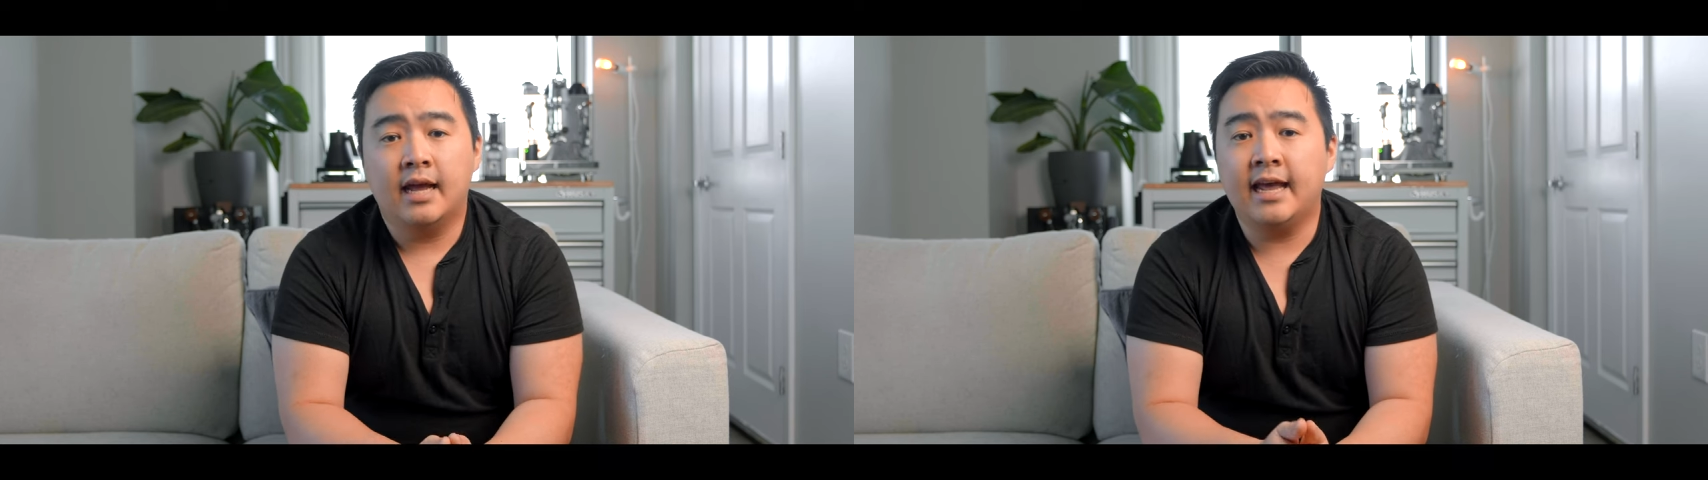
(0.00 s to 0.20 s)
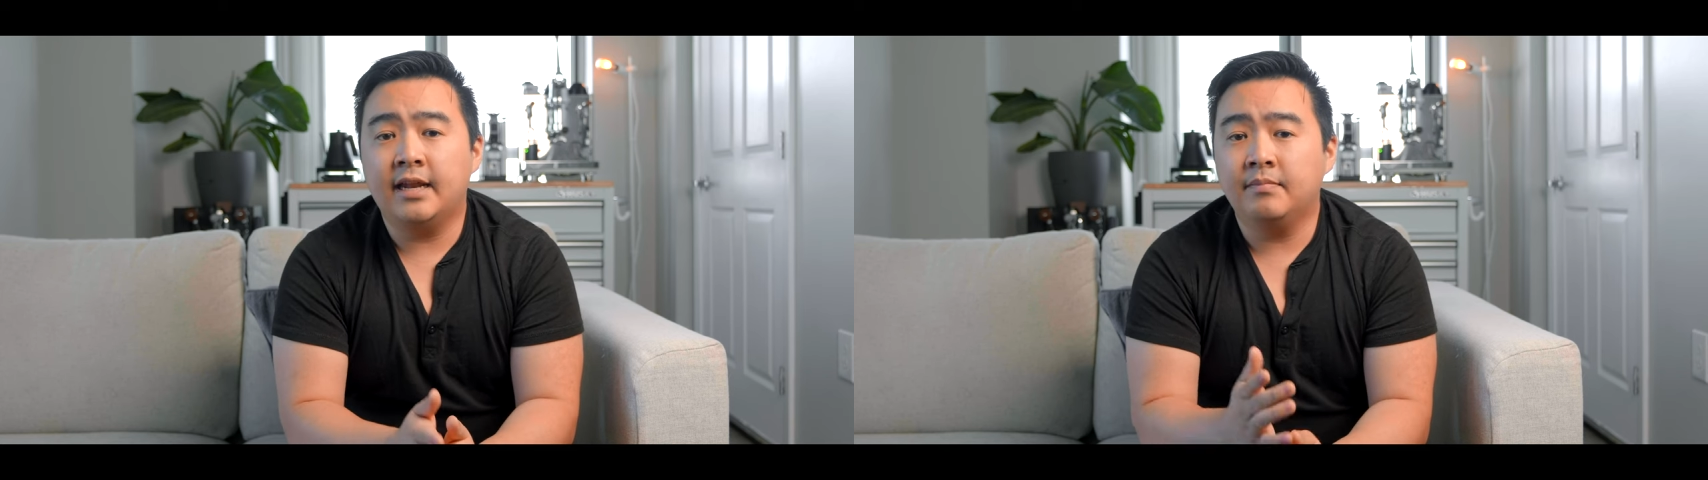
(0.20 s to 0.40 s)

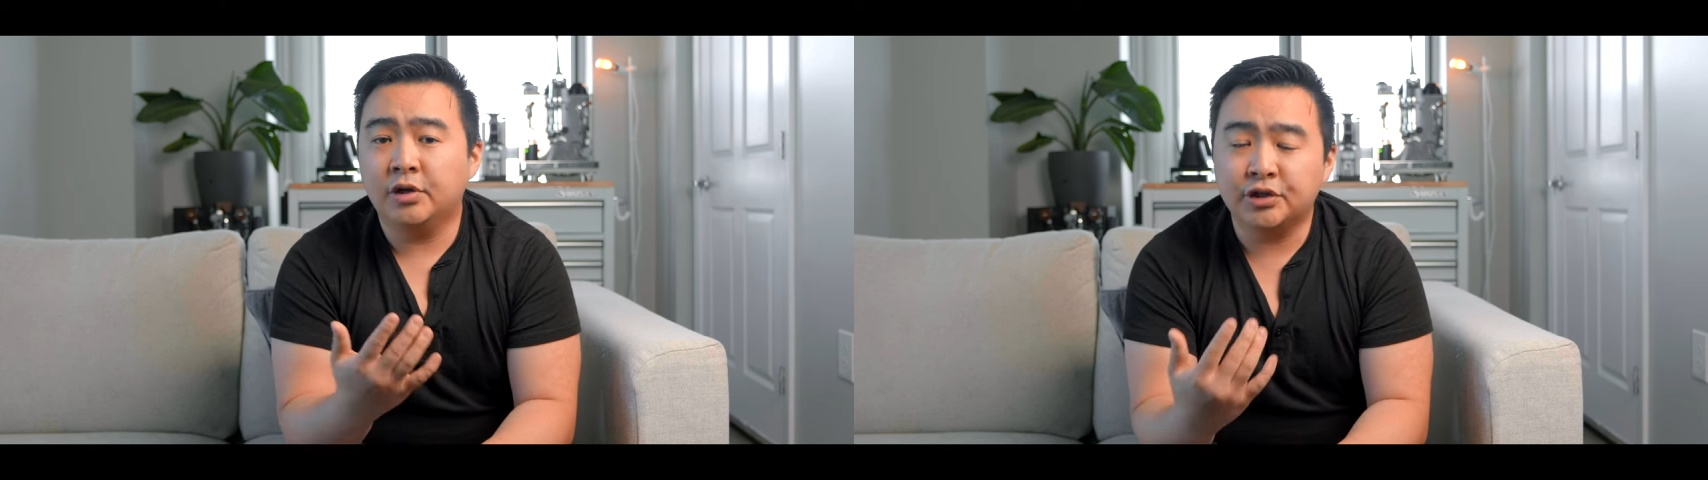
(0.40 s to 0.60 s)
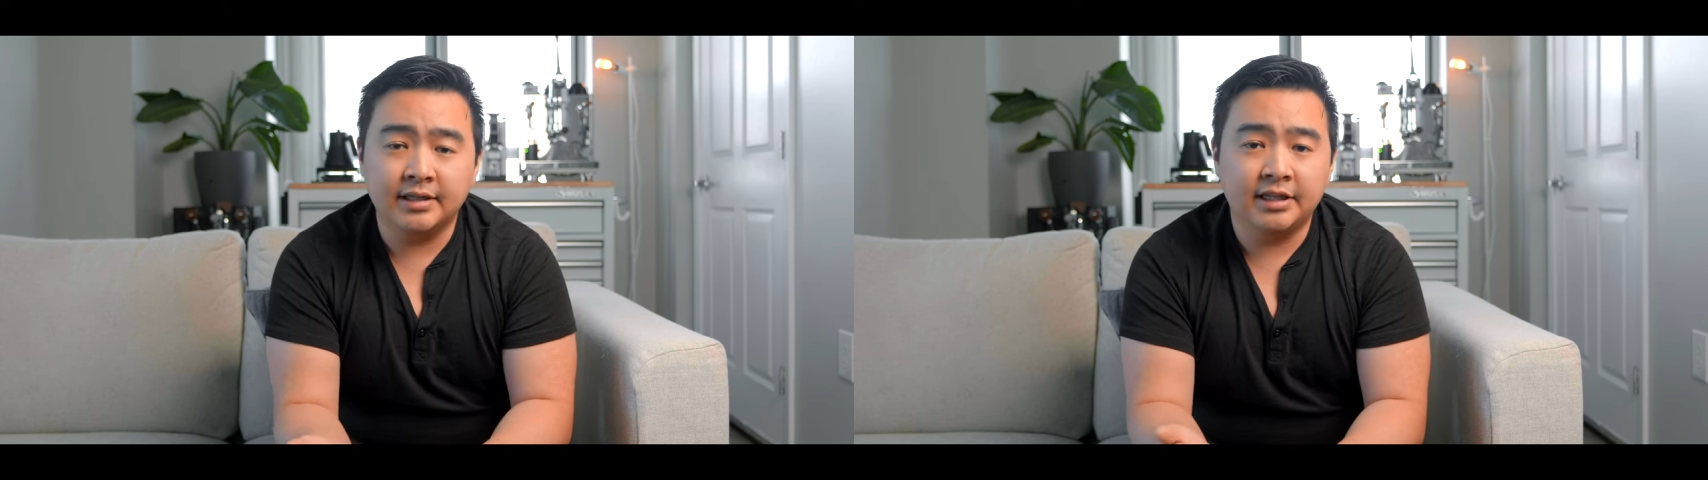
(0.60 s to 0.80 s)
And
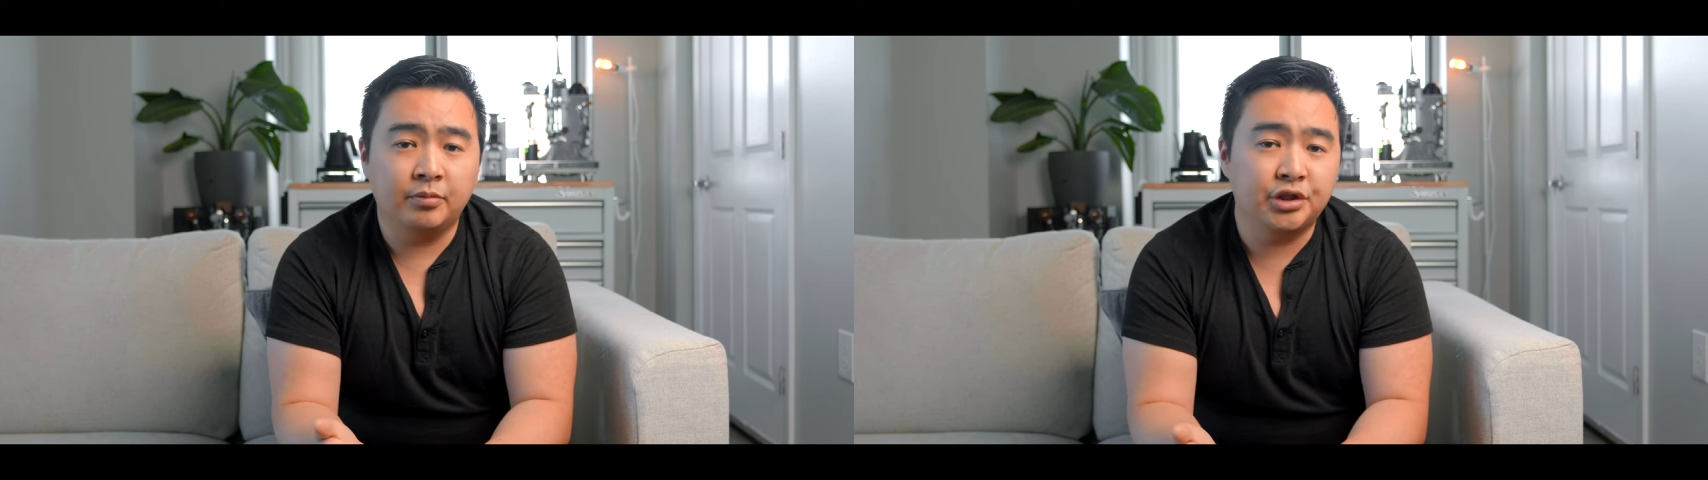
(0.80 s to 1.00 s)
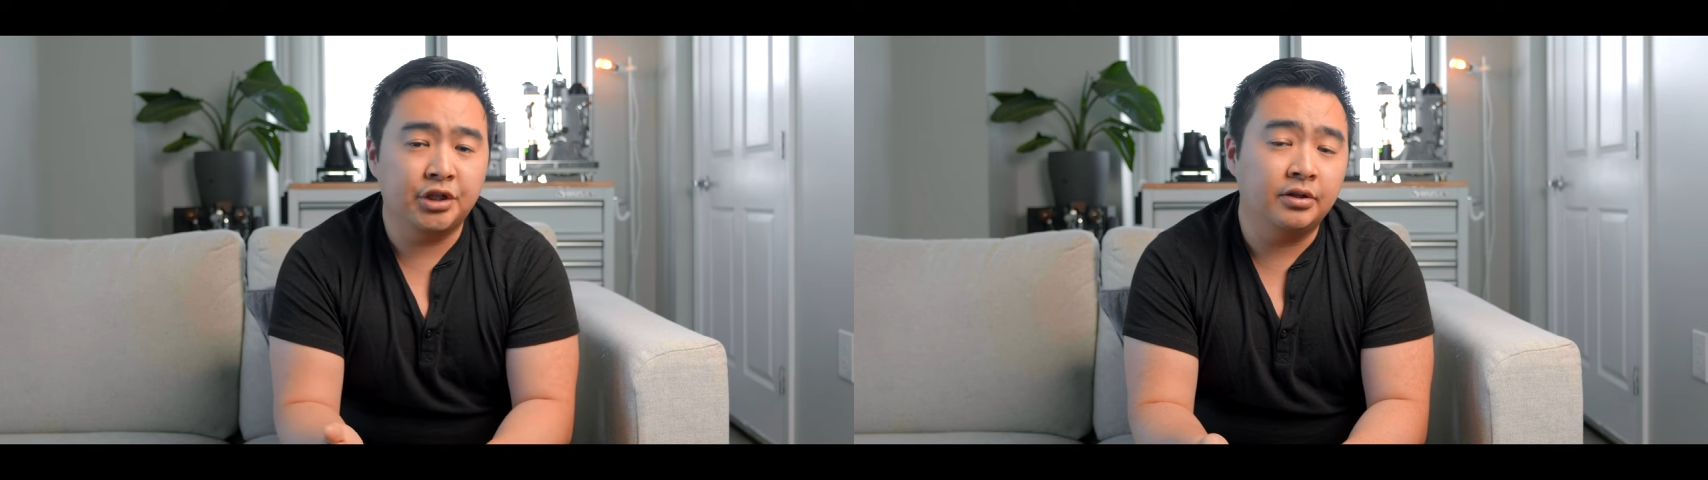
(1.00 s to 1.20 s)
much like the
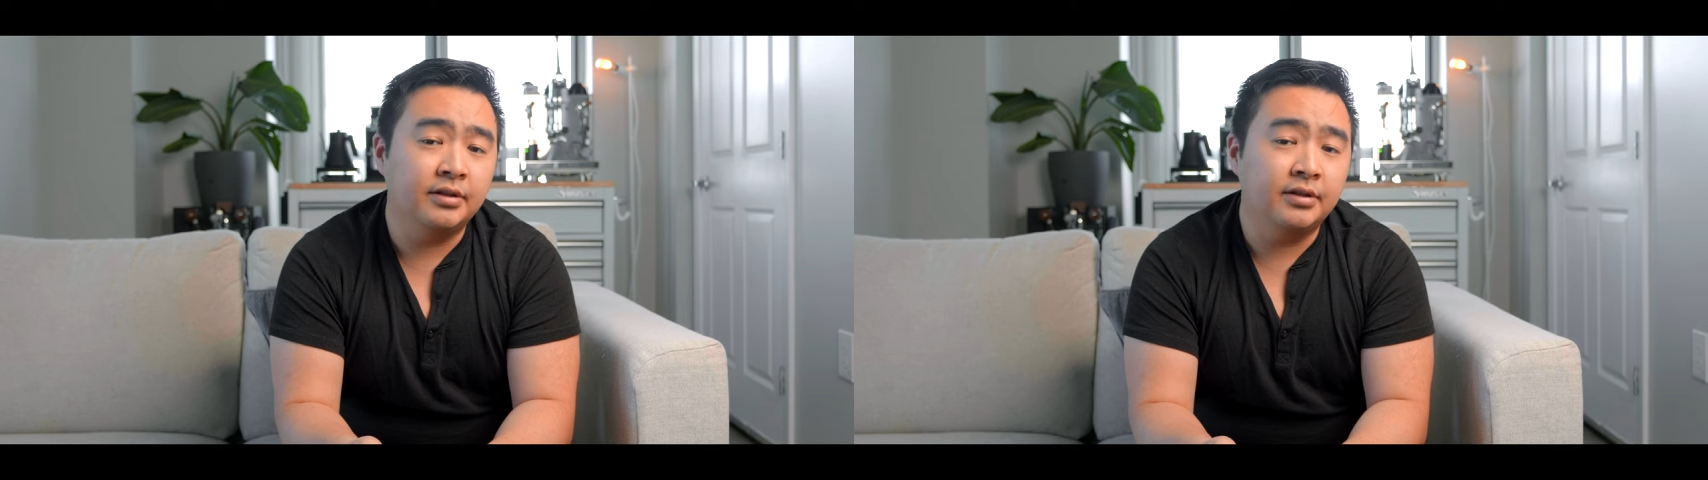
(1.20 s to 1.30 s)
original,